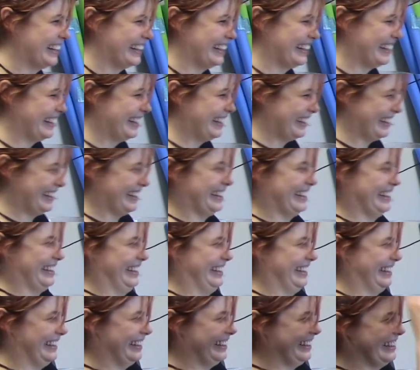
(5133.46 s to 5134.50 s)
yeah, so you've
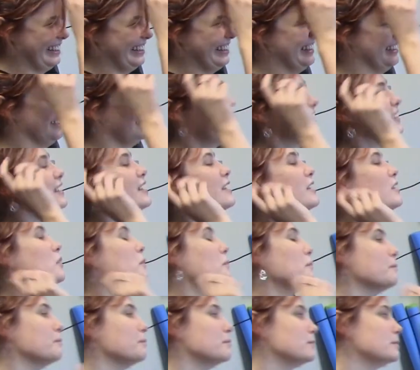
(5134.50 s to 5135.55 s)
noticed something. You don't know what
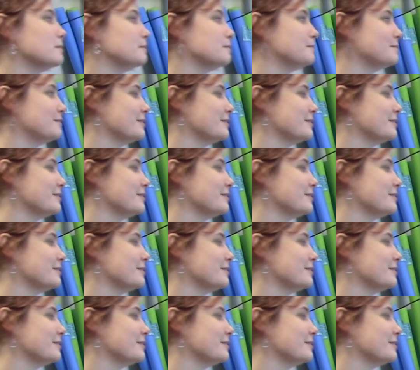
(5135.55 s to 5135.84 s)
that is because